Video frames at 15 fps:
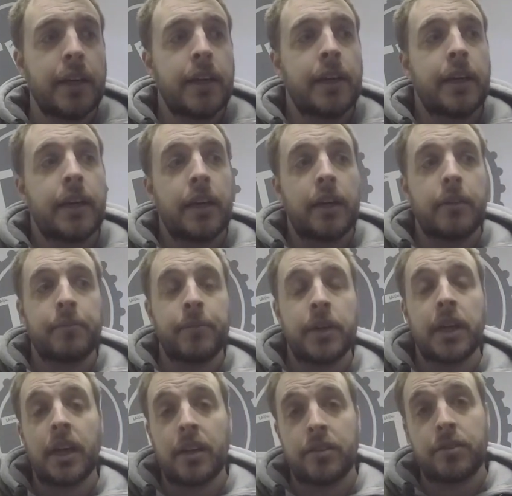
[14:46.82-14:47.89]

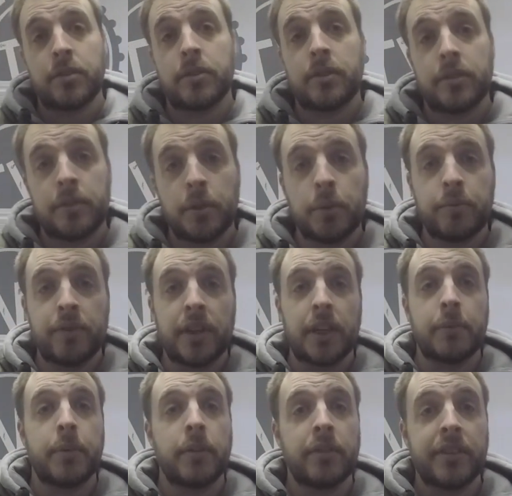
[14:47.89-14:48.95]
Yeah, so hopefully
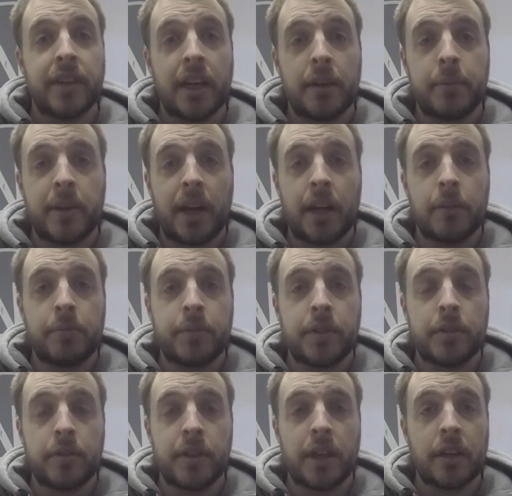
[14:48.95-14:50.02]
I'll be able to get a bit of help to
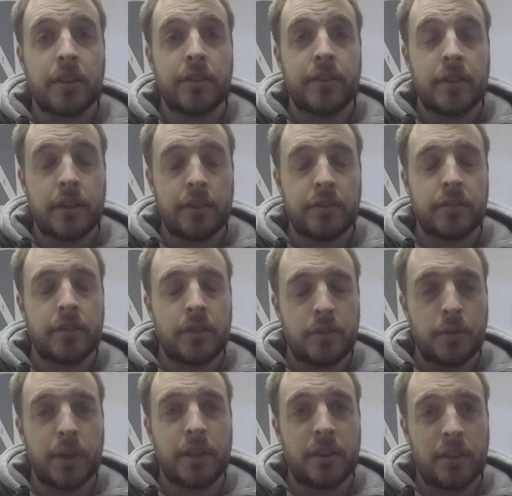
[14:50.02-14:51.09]
do that, because it is
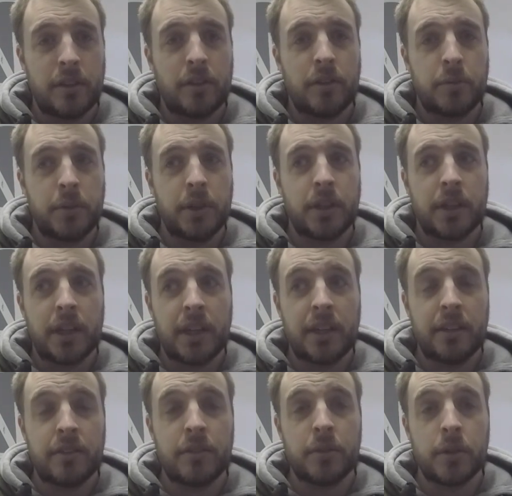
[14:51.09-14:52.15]
quite a lot of work and I
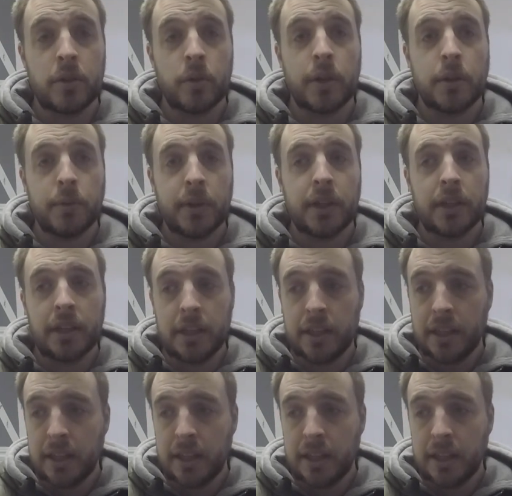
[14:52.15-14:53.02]
need to do it quite quickly.